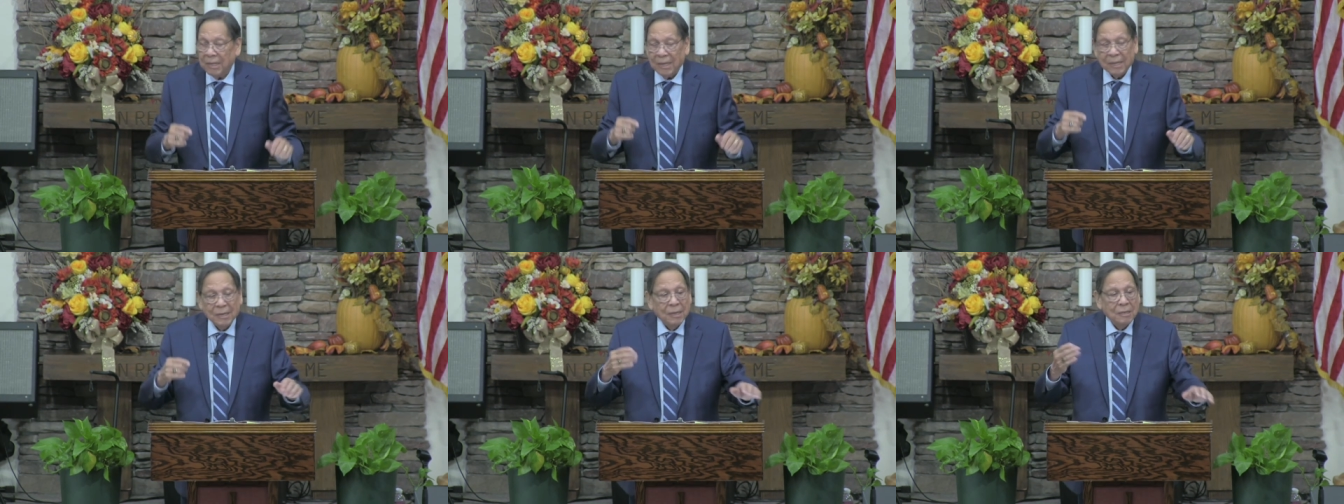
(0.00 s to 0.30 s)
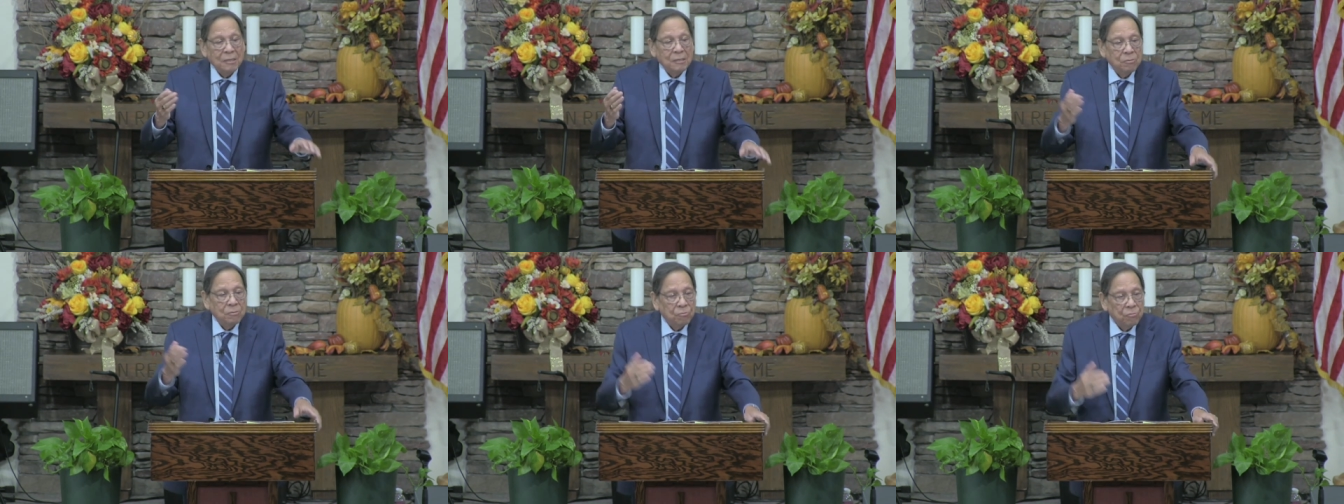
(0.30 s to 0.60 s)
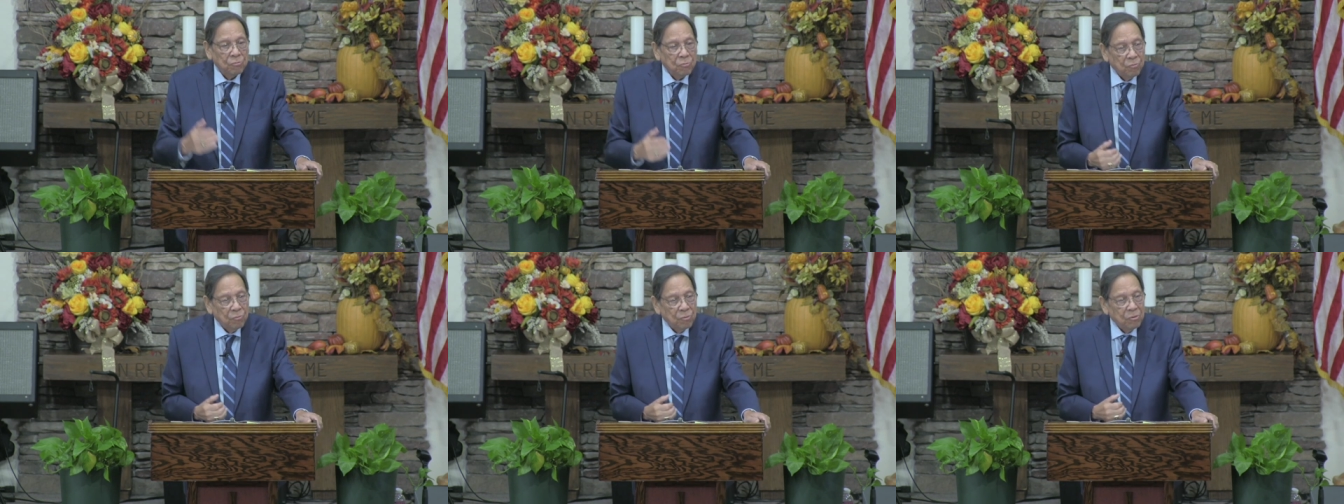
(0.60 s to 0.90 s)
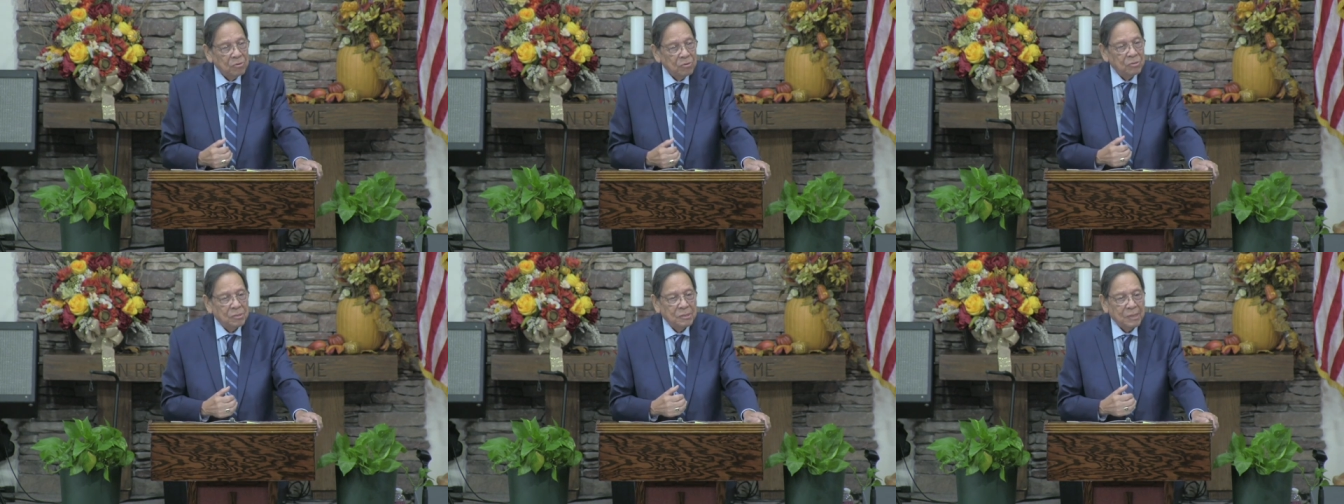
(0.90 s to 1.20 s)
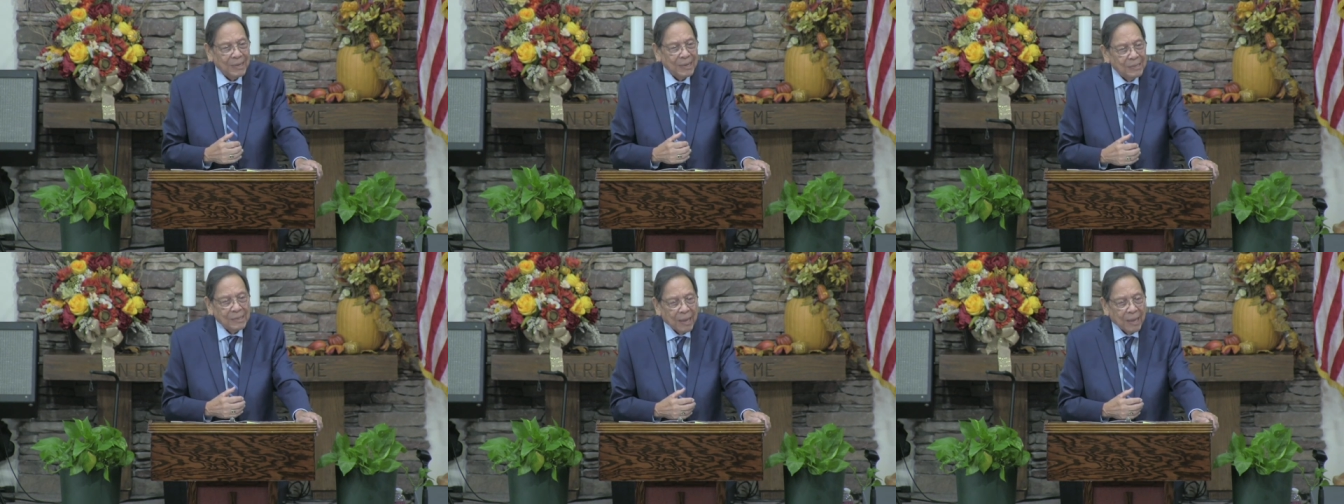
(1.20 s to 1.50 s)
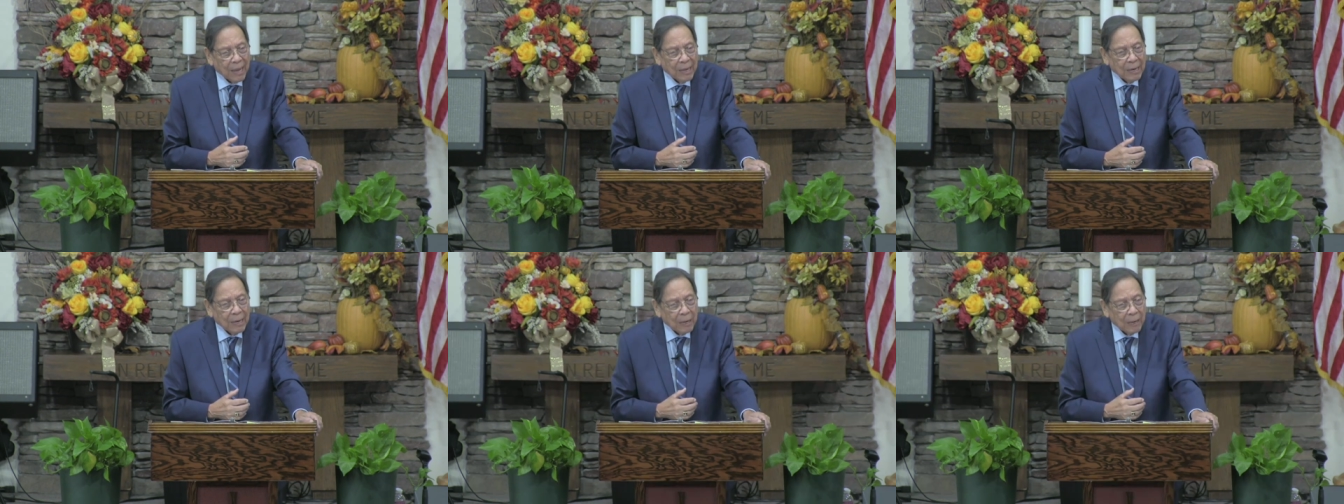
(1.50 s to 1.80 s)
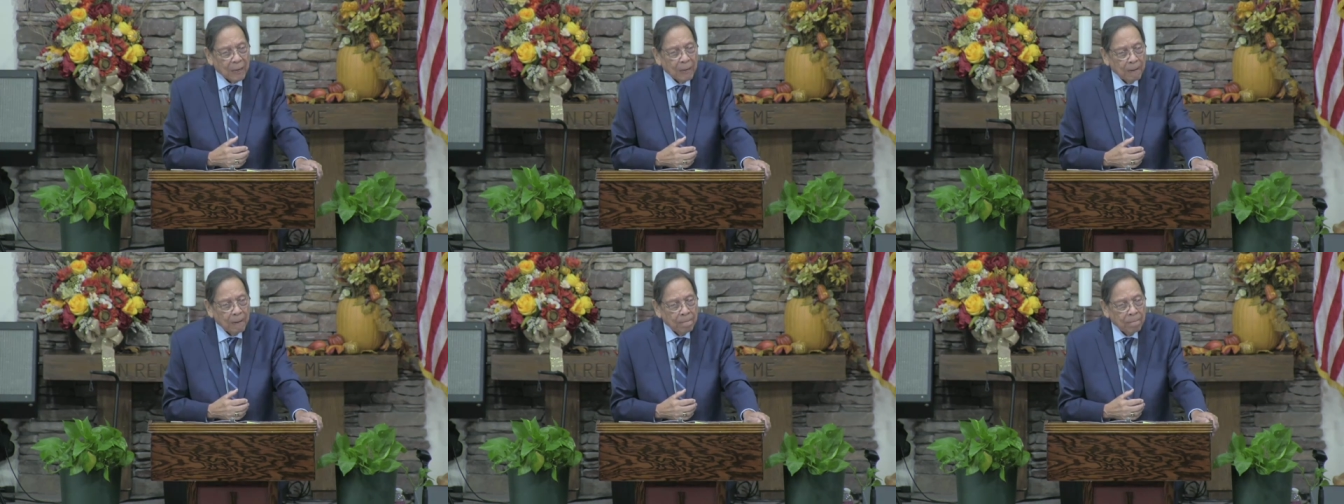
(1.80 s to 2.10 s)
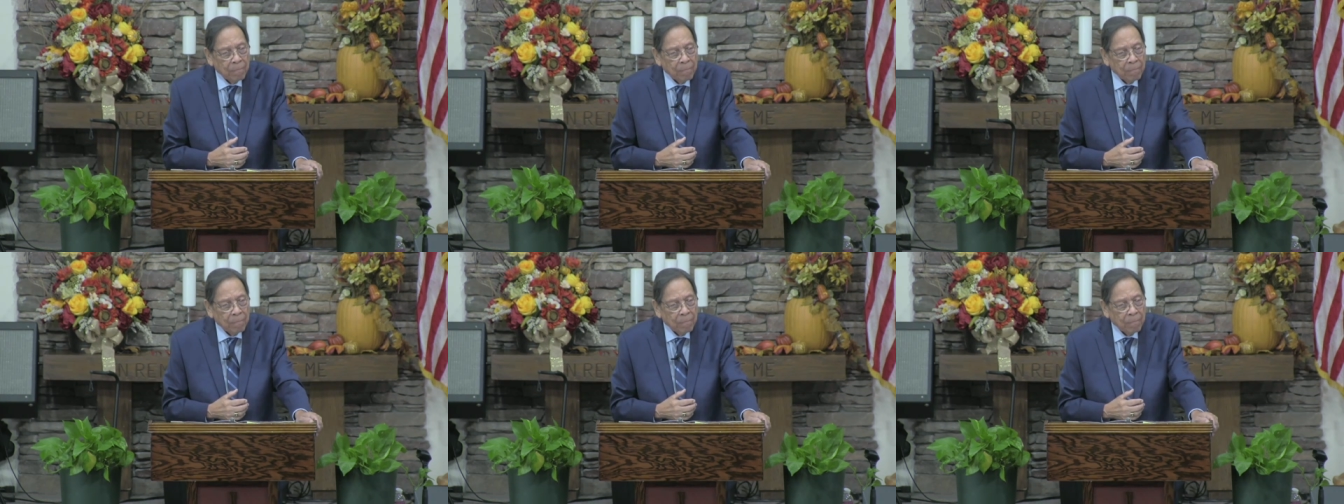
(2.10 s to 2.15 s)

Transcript: It is satanic.